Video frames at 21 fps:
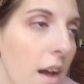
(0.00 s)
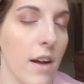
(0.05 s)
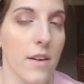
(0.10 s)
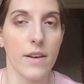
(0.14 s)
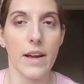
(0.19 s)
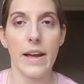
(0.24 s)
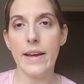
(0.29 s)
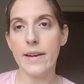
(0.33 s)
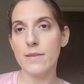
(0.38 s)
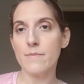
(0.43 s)

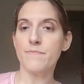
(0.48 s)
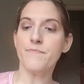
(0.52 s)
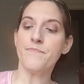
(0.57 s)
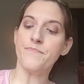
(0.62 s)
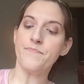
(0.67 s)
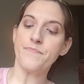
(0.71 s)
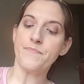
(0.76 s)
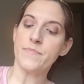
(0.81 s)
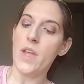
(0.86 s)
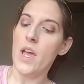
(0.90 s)
Okay.
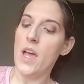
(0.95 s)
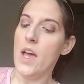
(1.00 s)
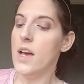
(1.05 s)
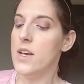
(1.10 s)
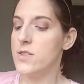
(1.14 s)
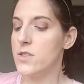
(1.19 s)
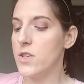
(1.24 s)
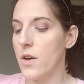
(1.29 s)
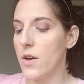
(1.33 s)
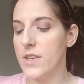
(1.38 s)

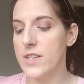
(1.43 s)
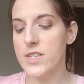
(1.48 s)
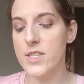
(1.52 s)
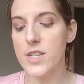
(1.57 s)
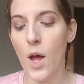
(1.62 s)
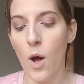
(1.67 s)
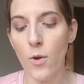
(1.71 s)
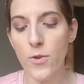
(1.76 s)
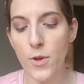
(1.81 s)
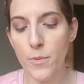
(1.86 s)
So this is
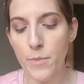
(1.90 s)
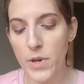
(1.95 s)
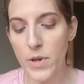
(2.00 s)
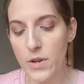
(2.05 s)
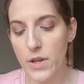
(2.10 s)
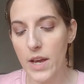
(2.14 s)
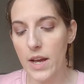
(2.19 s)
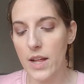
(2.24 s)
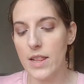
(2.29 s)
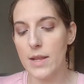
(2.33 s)
the Ulta
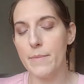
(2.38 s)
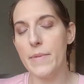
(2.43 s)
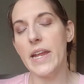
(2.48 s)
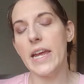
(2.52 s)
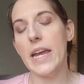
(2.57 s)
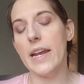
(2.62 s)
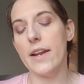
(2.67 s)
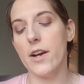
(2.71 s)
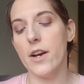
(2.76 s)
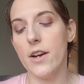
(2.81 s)
Beauty
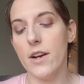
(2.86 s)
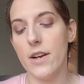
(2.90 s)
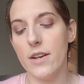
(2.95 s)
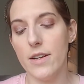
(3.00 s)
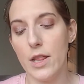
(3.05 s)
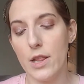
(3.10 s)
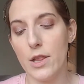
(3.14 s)
Illuminator